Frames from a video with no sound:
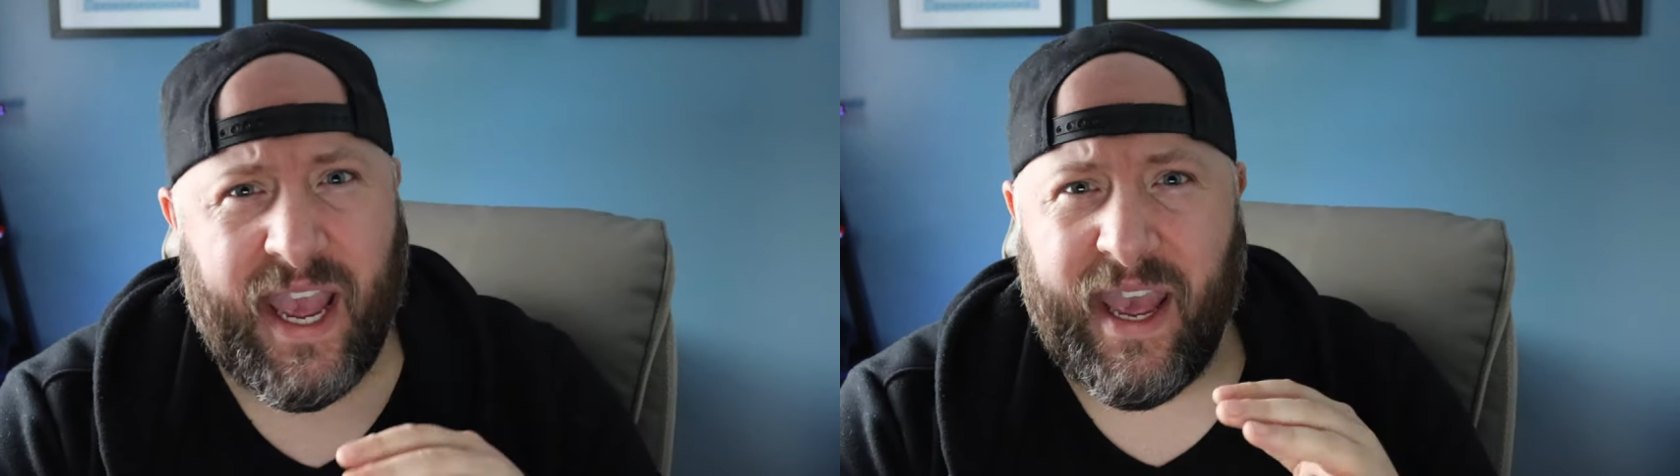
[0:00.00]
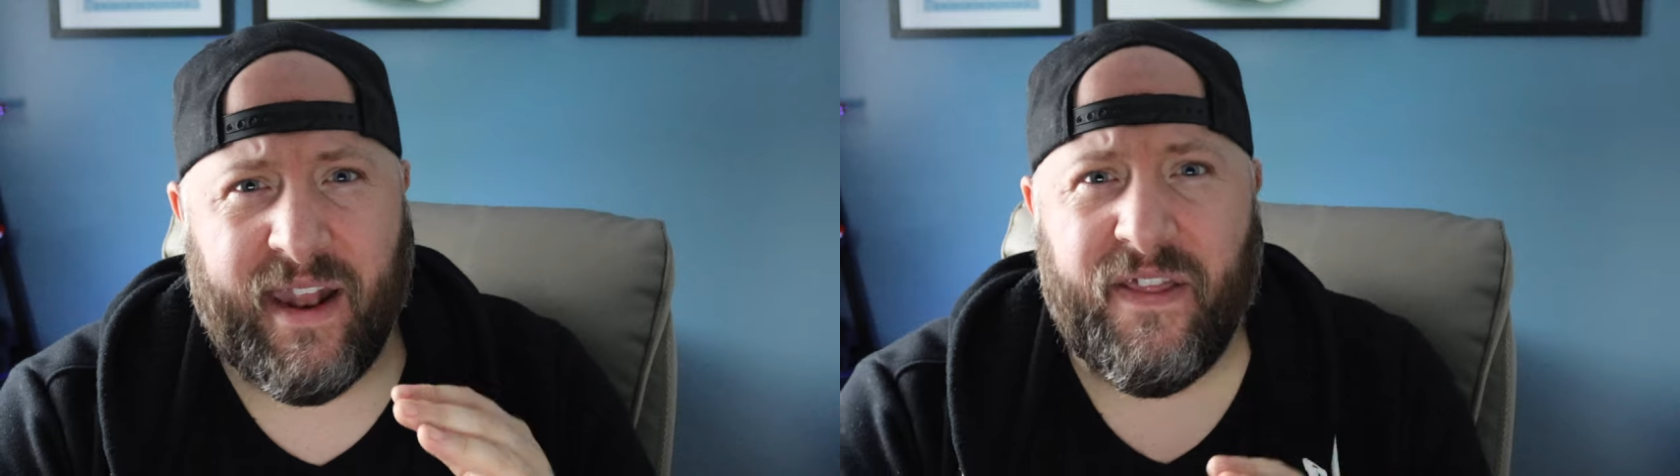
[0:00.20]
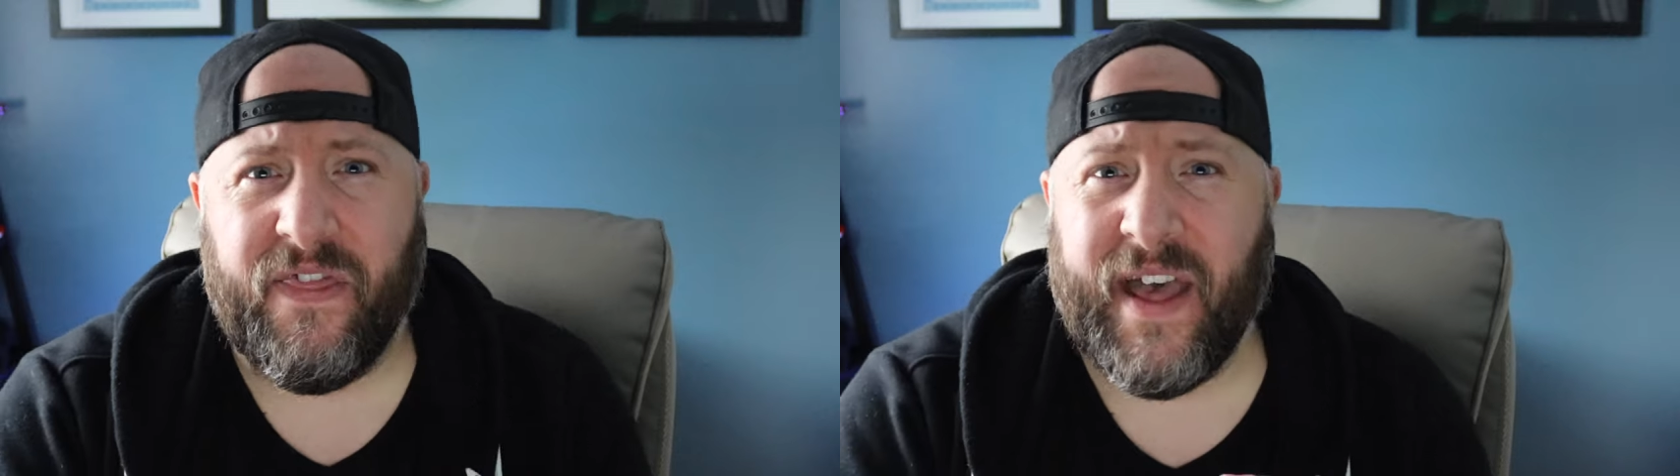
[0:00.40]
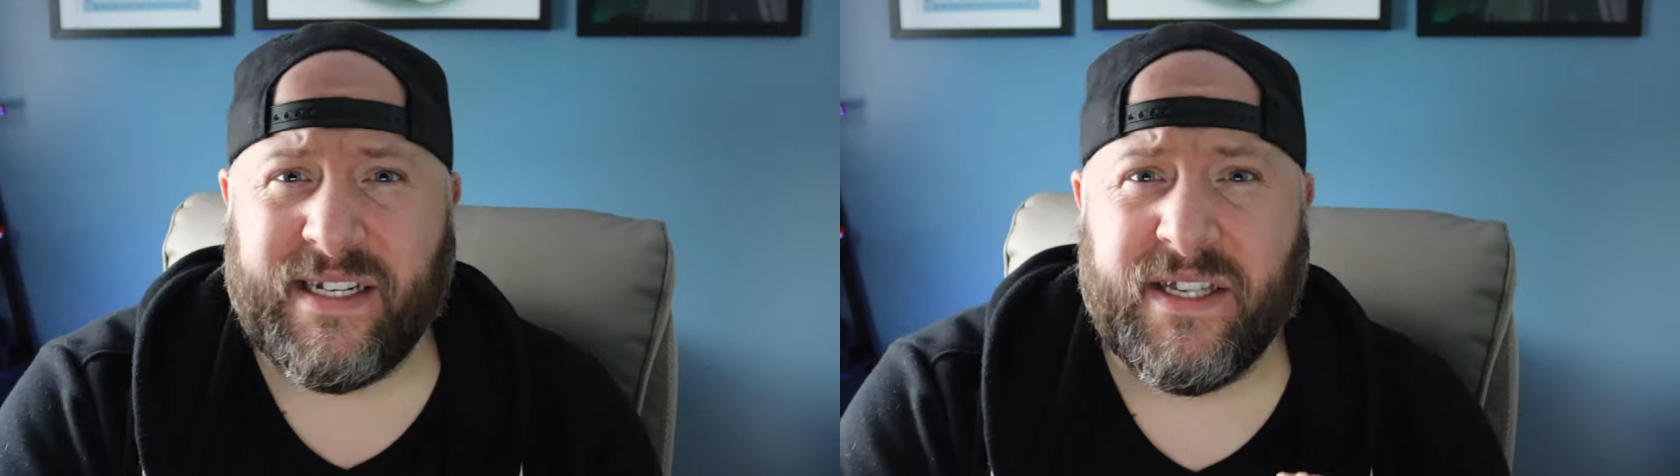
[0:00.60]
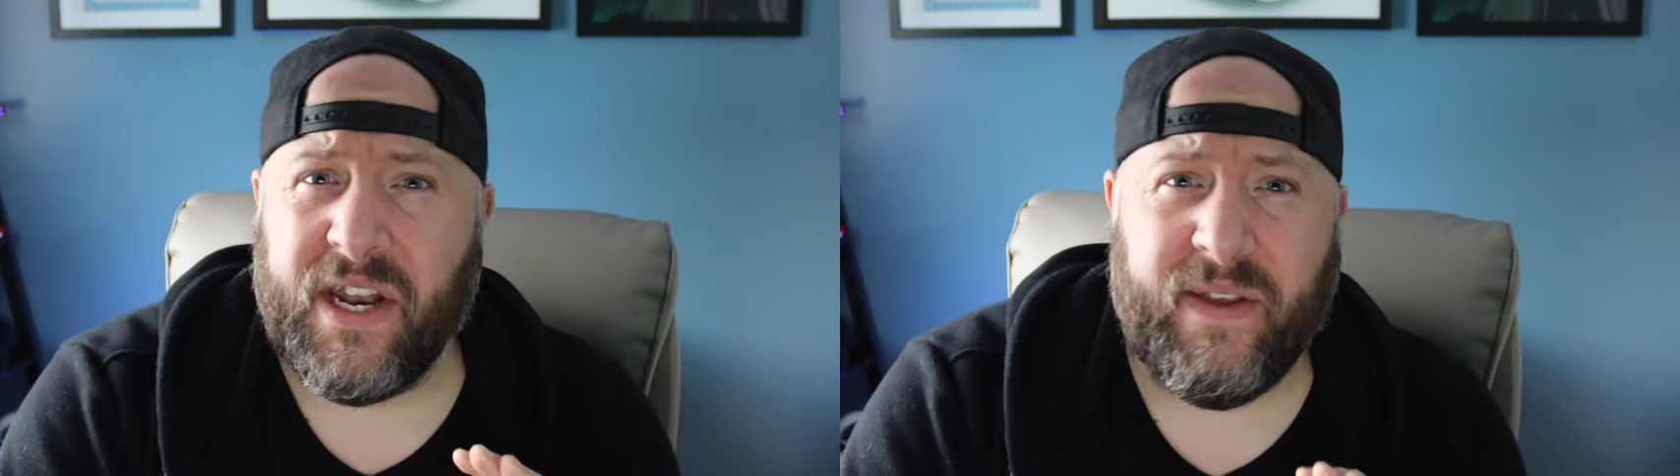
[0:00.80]
and
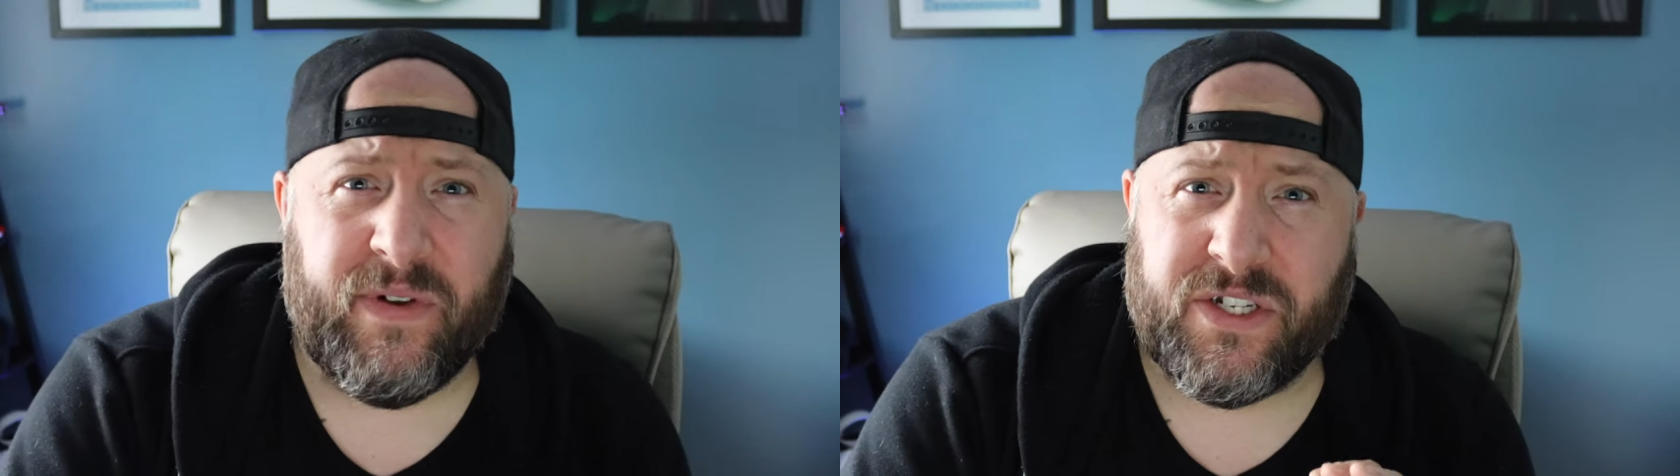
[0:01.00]
that's not even